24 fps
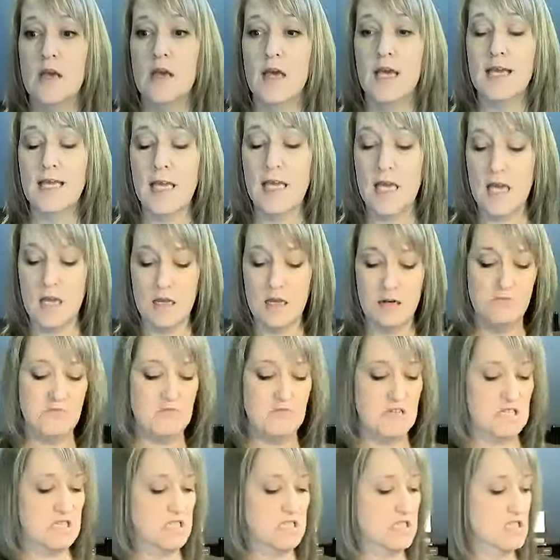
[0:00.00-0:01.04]
Again,
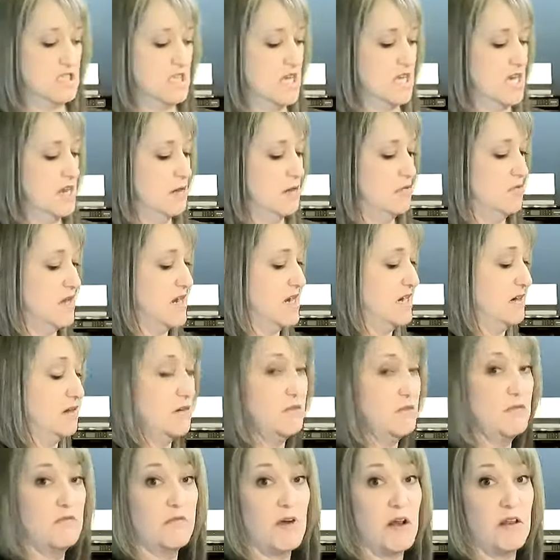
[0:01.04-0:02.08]
it's just kind of right here
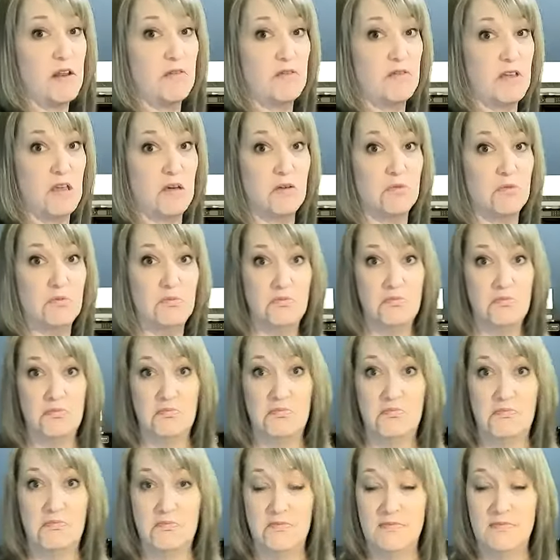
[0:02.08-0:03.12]
in front of you.
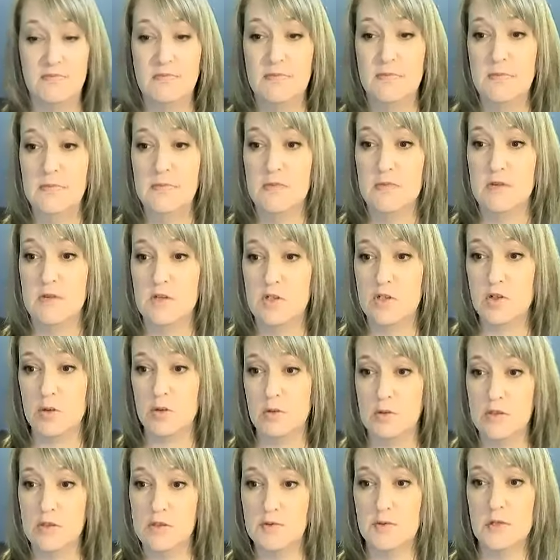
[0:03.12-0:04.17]

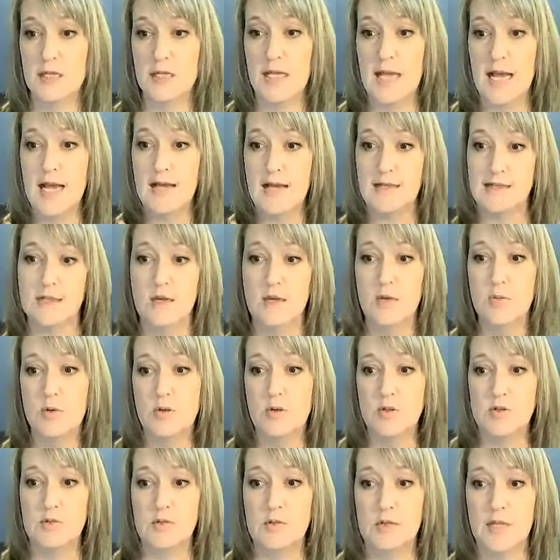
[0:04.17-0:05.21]
Shoulders relaxed,
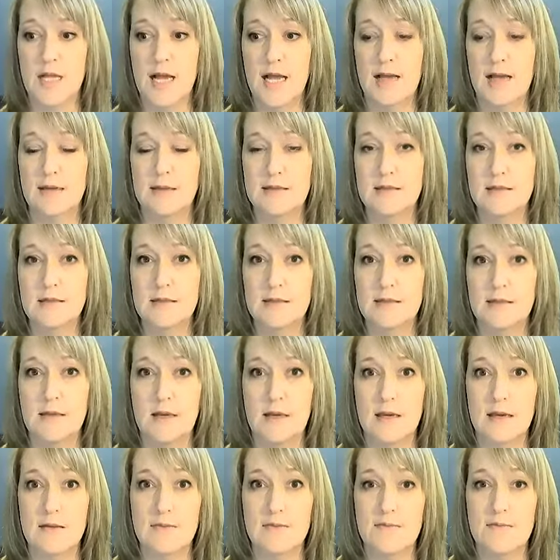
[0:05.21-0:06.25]
elbows relaxed.
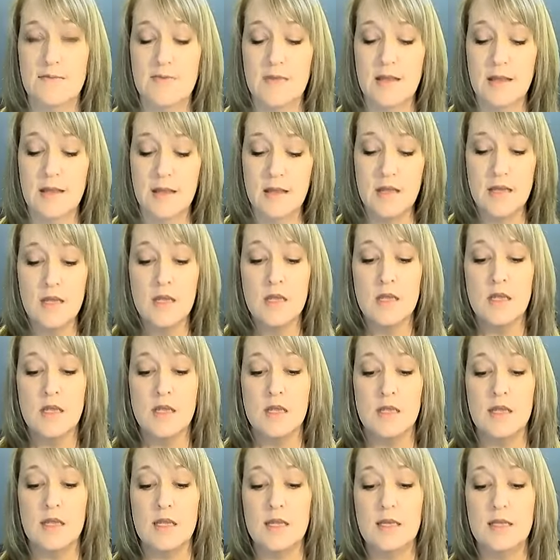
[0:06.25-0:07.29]
Okay.
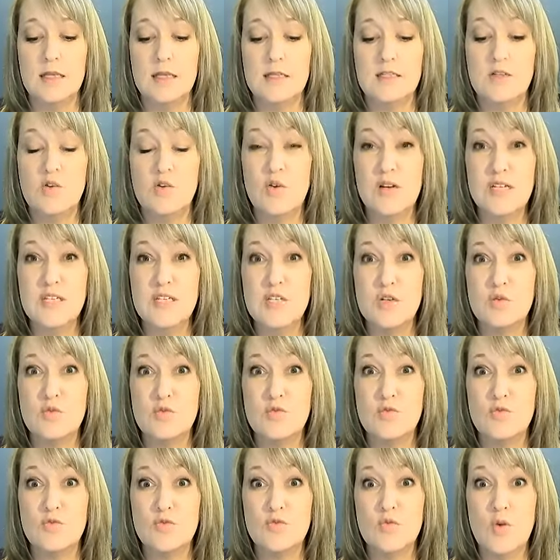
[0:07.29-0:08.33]
It's going to
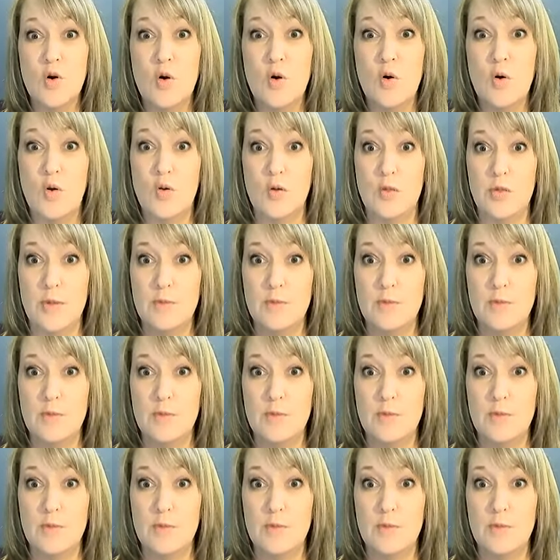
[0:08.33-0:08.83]
roll.